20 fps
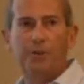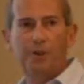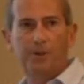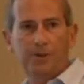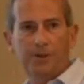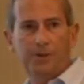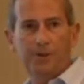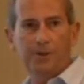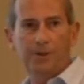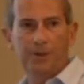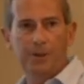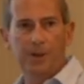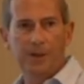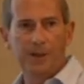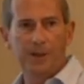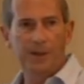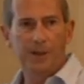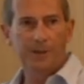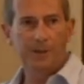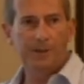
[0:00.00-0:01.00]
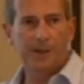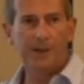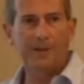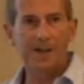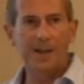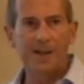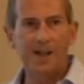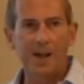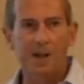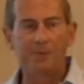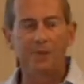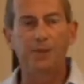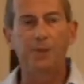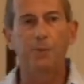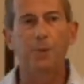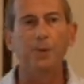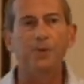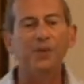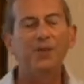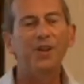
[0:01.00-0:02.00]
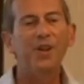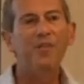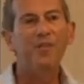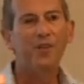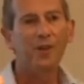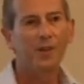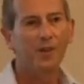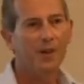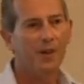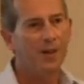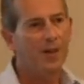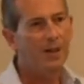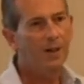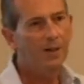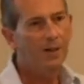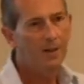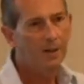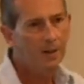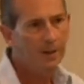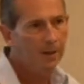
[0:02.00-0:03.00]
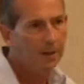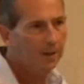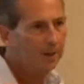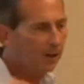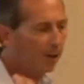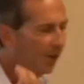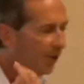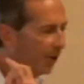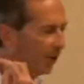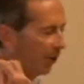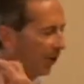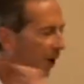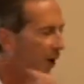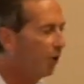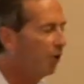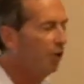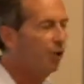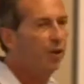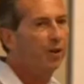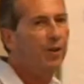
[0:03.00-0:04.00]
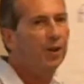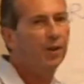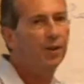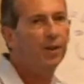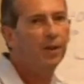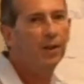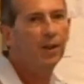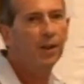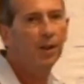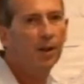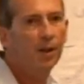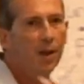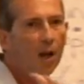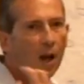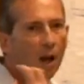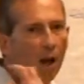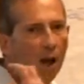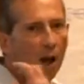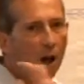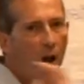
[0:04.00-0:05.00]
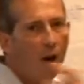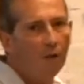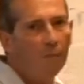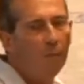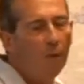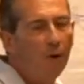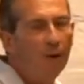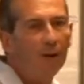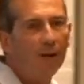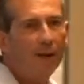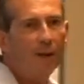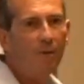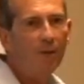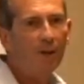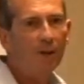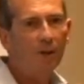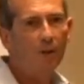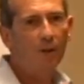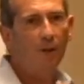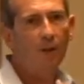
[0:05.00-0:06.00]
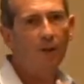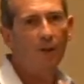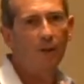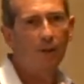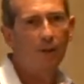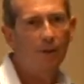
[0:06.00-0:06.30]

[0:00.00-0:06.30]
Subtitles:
stocks, then they can respond differently to this notion of market risk.